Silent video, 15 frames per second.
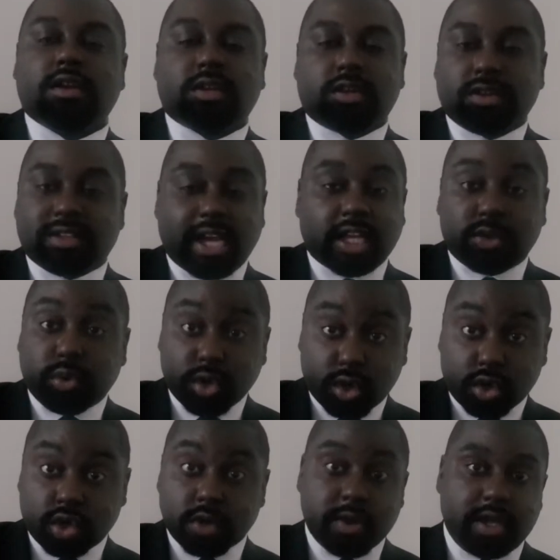Because that's what you're
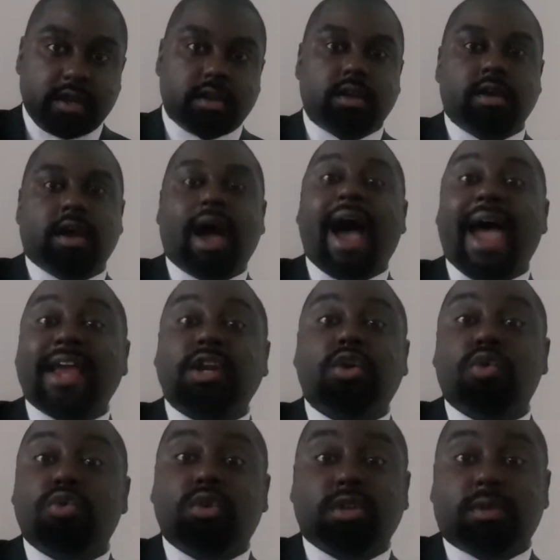doing. I
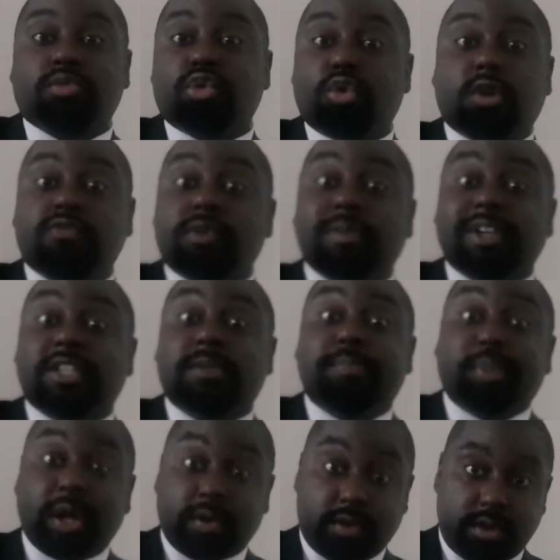know because I'm talking from
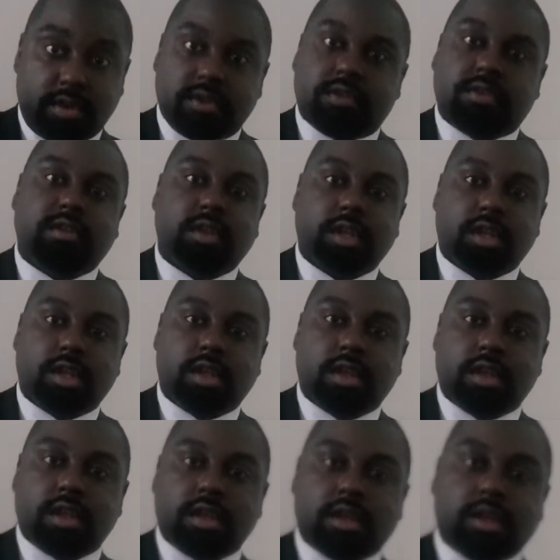experience,
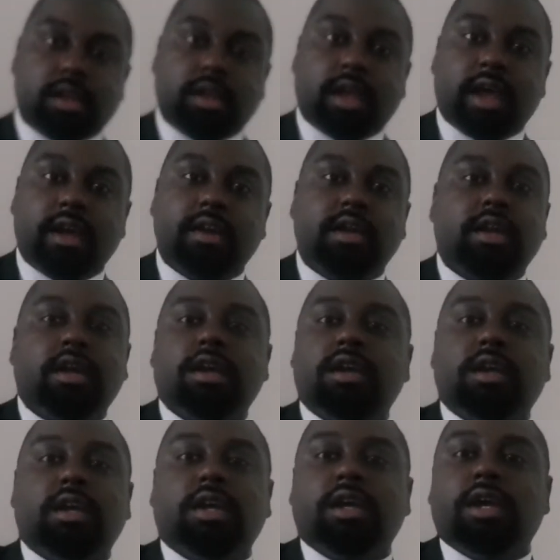yeah?
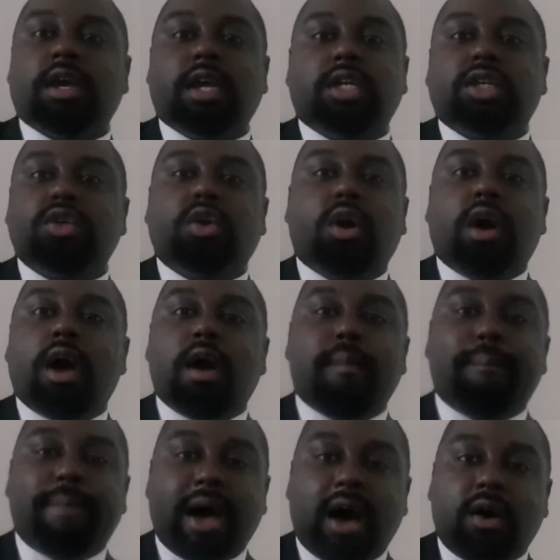It's not
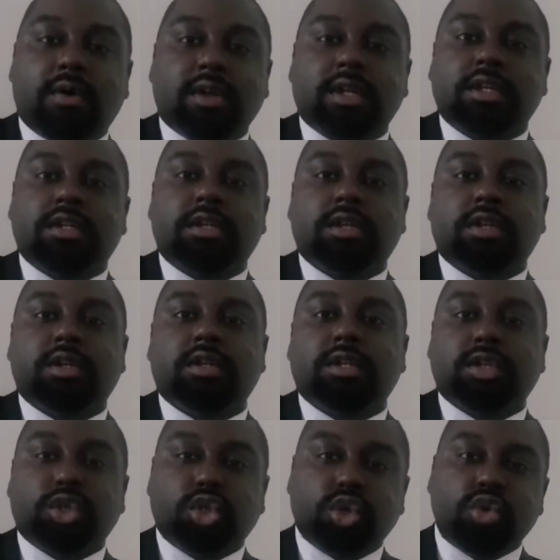about
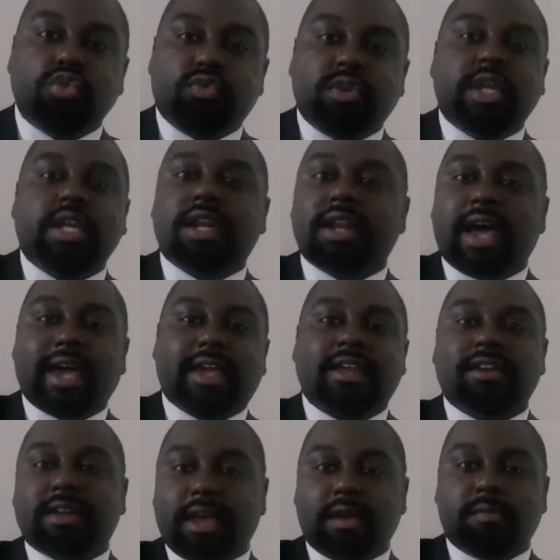you really
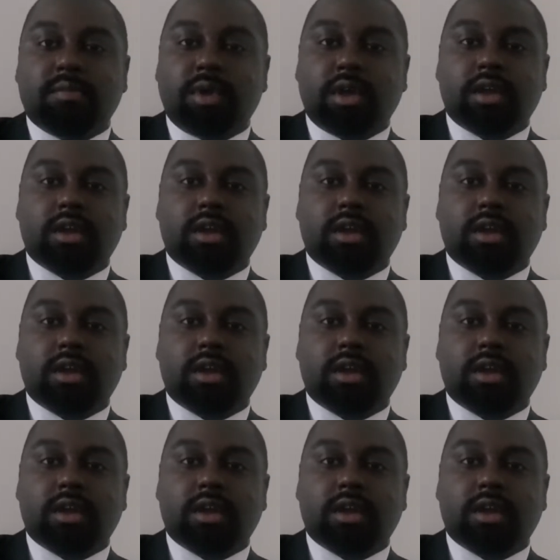liking them.